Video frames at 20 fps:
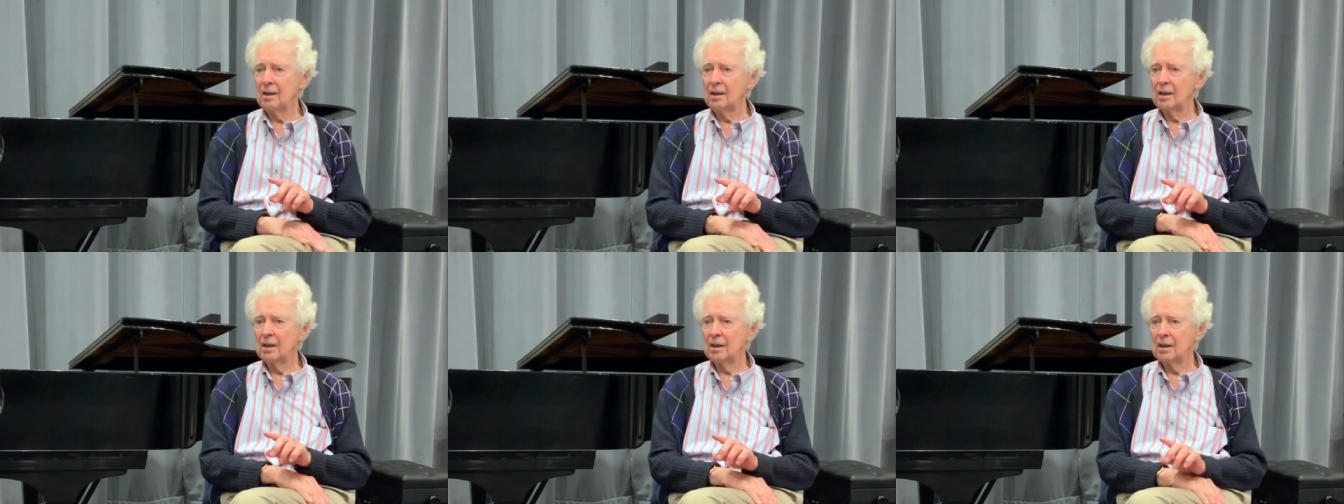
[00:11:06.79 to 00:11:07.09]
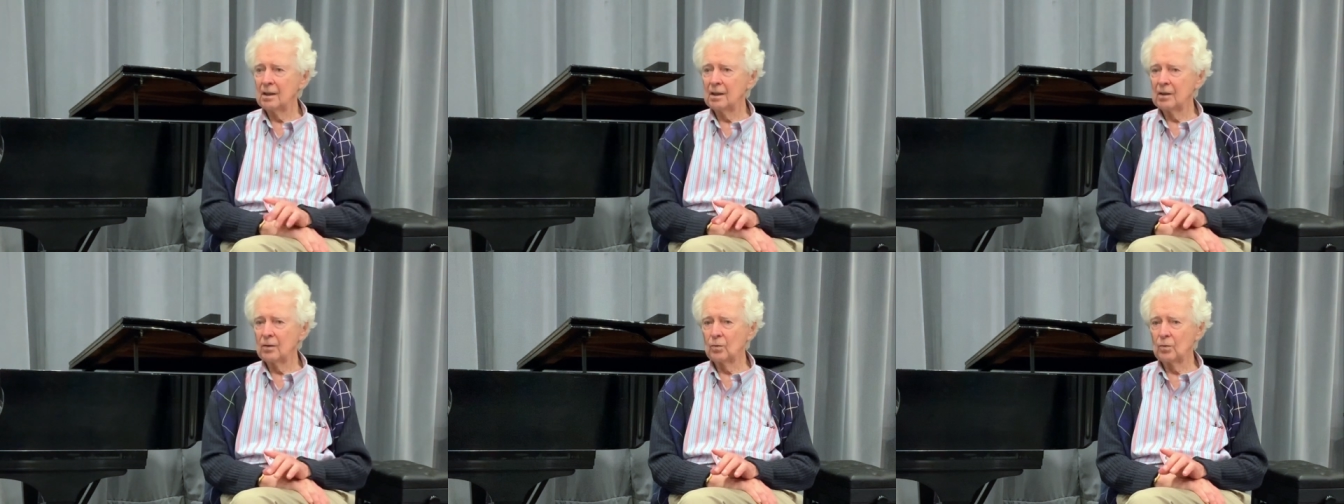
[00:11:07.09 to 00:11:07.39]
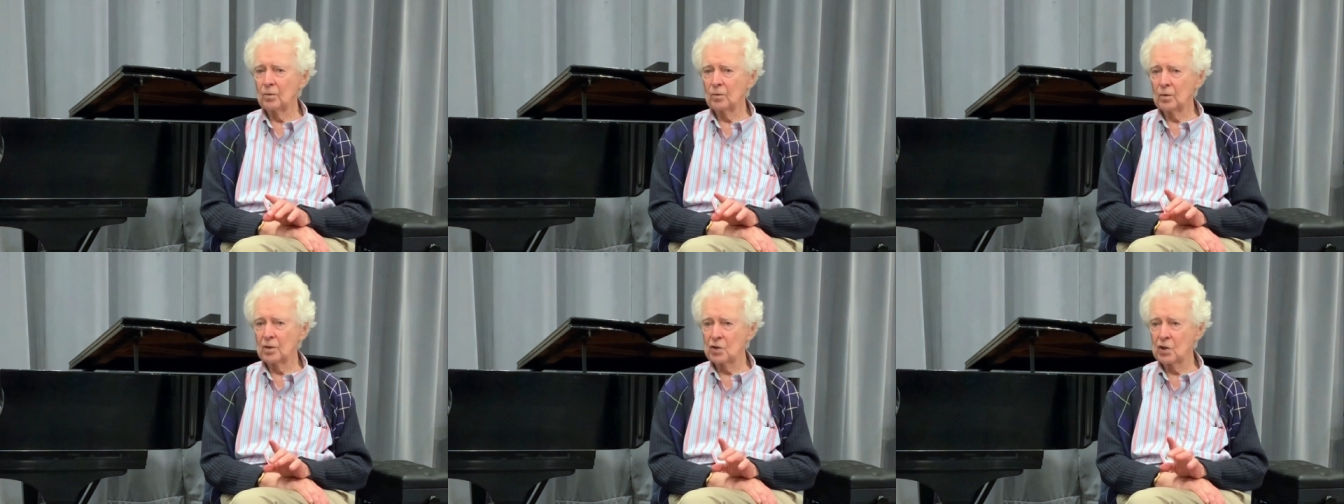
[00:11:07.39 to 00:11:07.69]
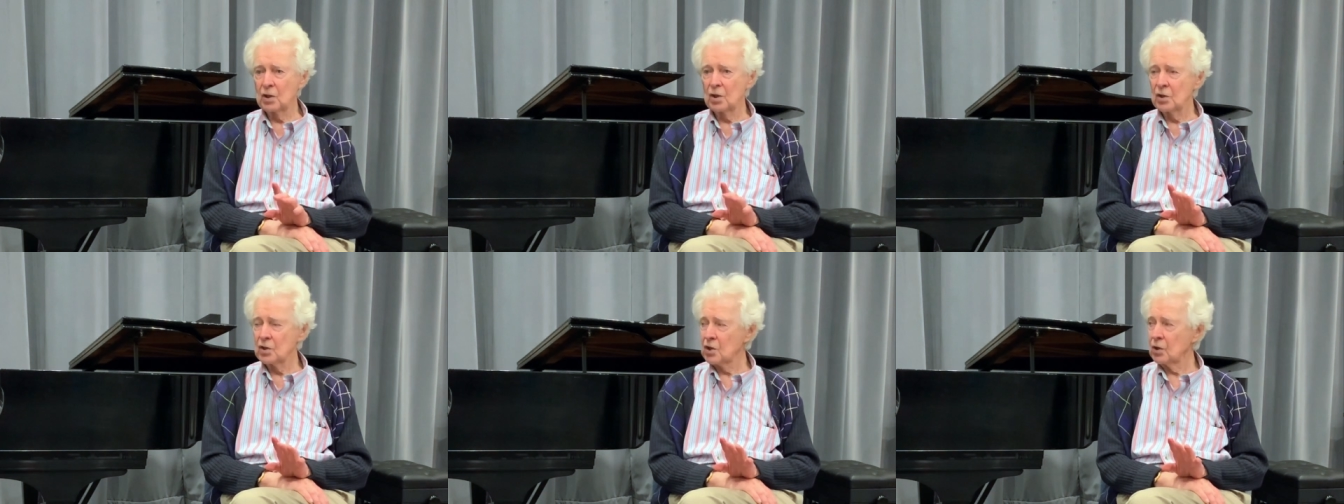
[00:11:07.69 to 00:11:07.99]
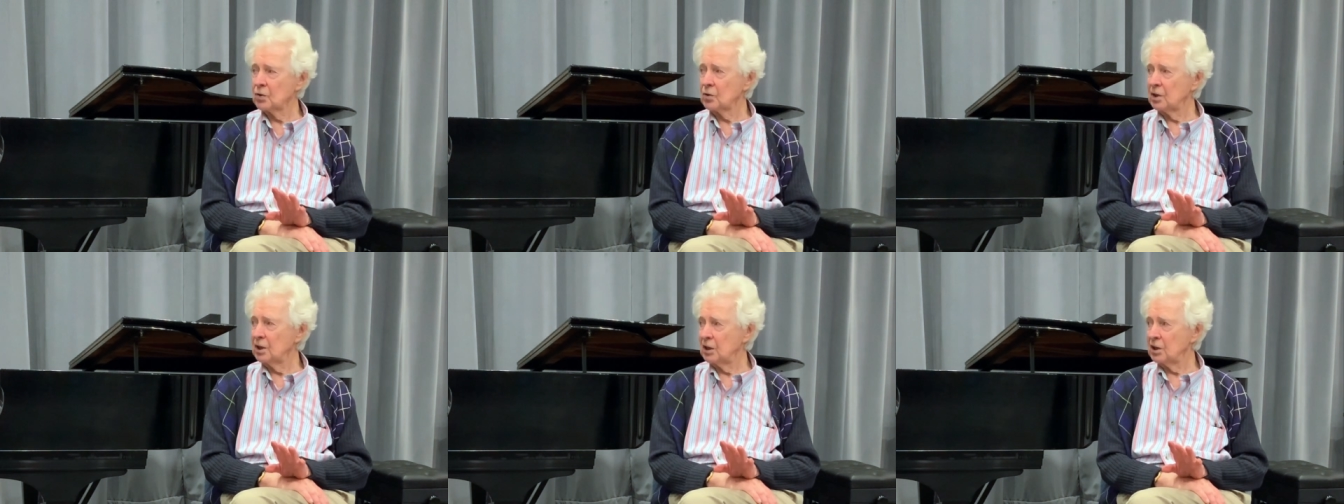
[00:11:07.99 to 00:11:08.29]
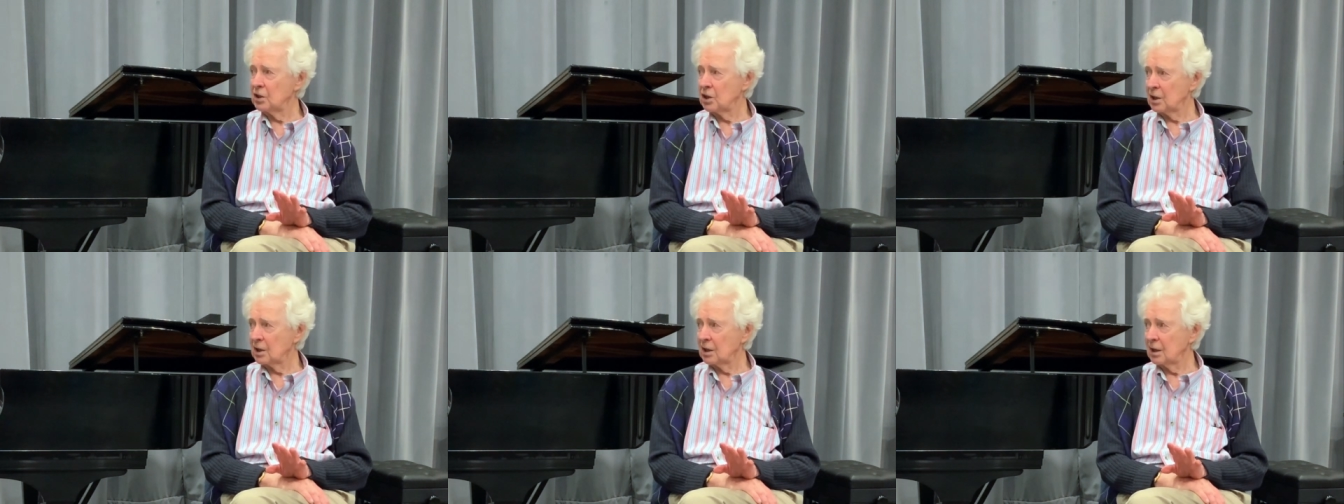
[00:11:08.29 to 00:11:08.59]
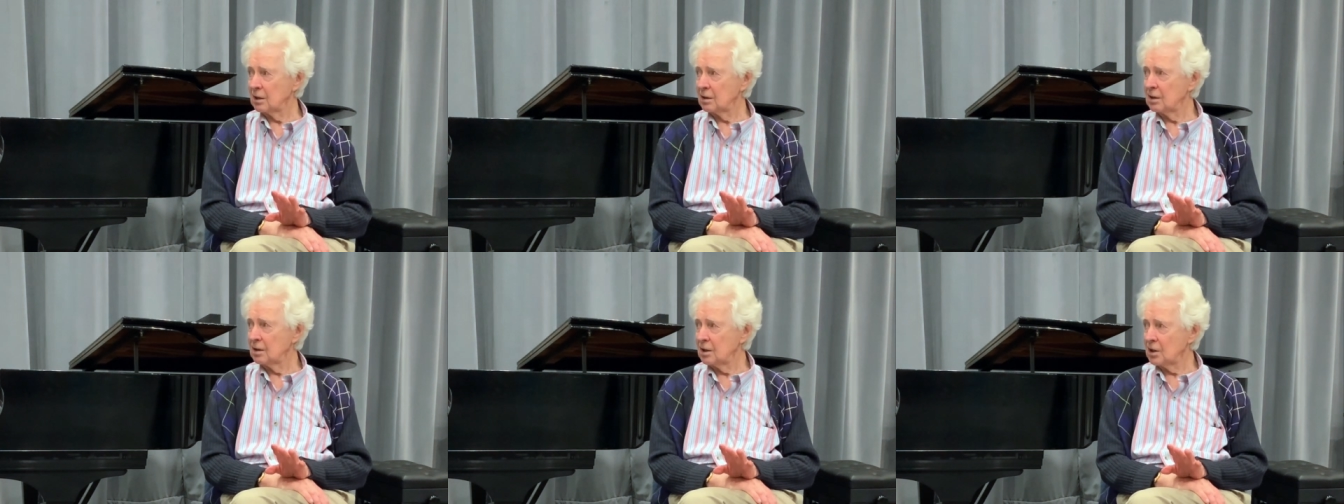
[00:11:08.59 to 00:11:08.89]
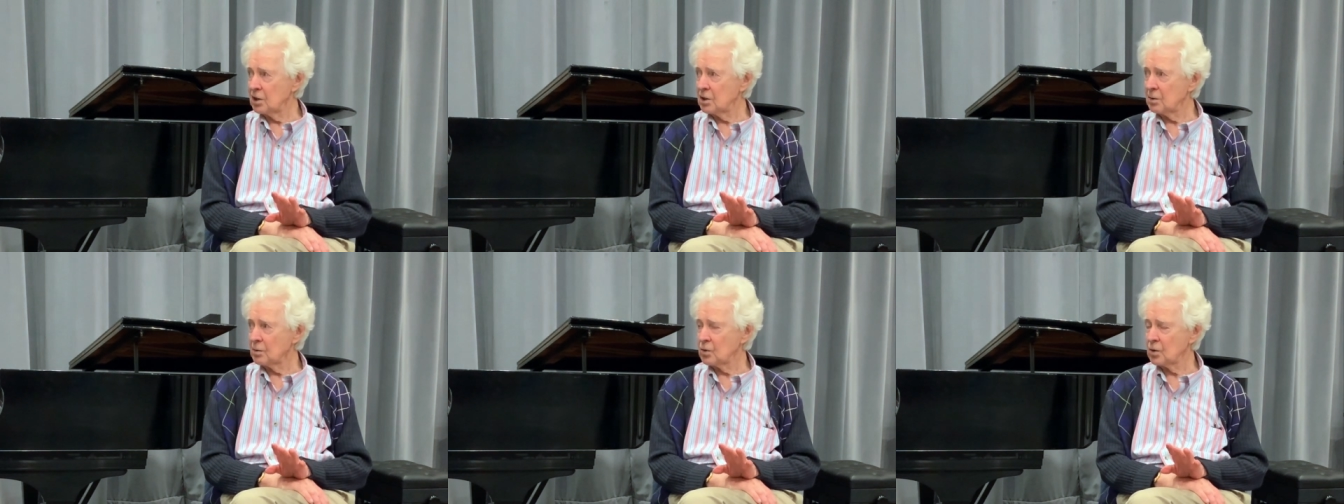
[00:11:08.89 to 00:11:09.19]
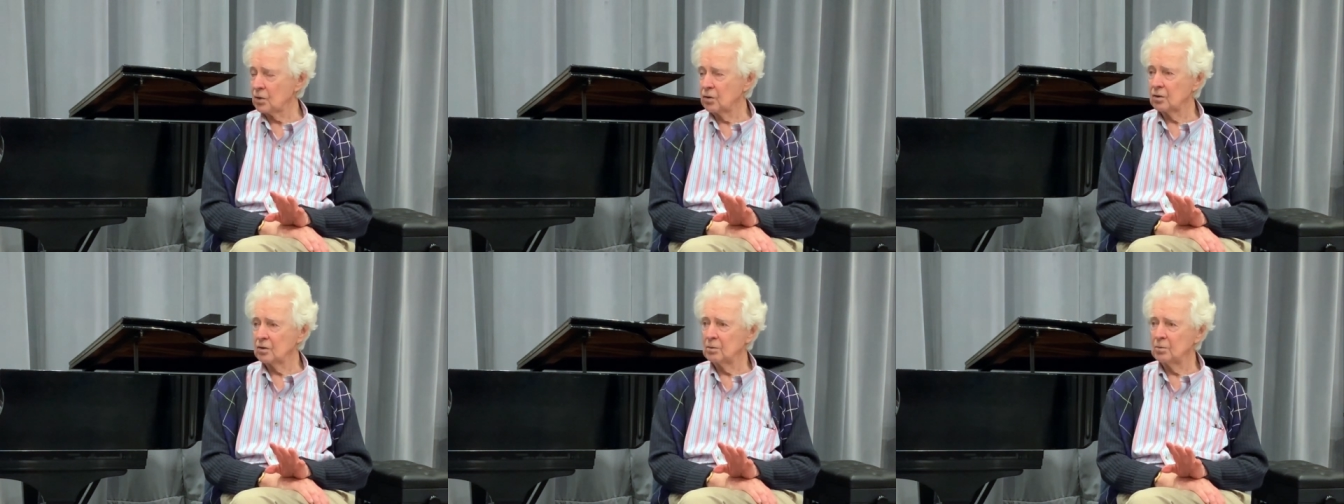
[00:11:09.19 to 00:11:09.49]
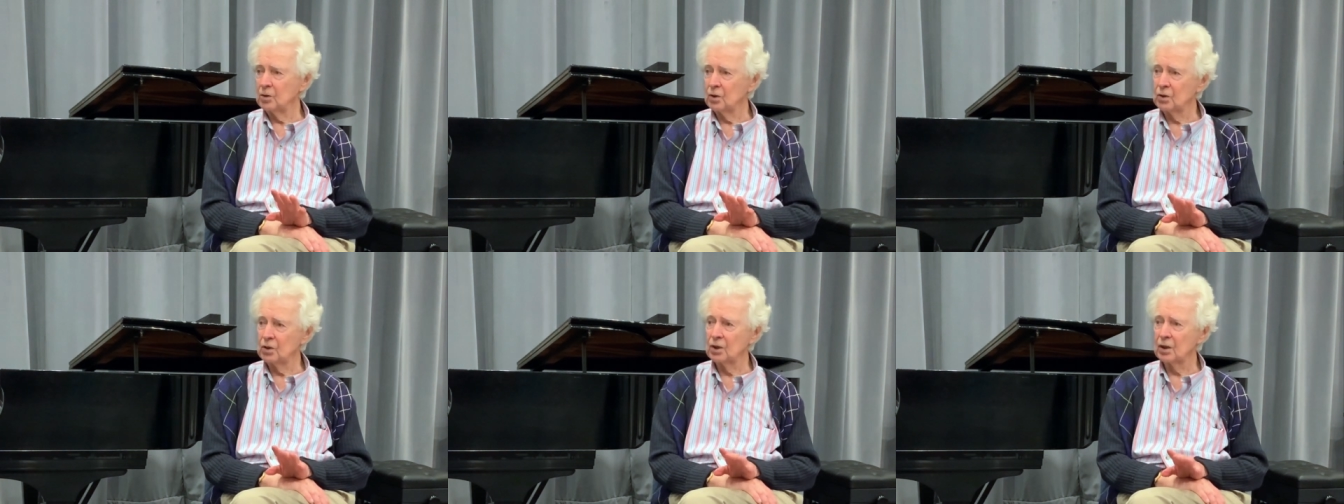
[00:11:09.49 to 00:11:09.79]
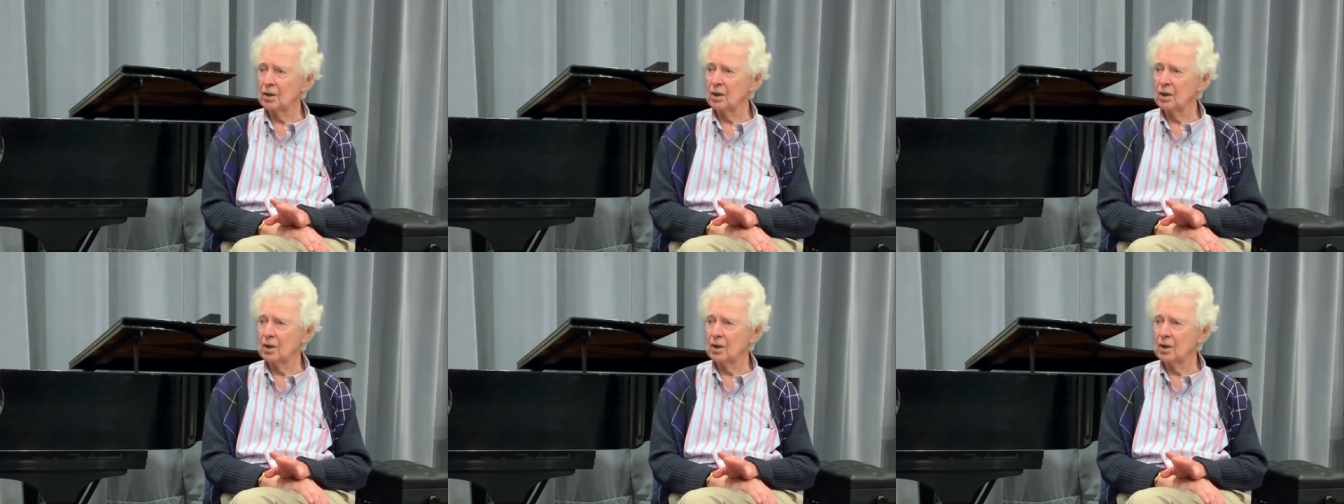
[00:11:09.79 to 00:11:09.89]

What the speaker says: was also teaching at the Eastman School of Music,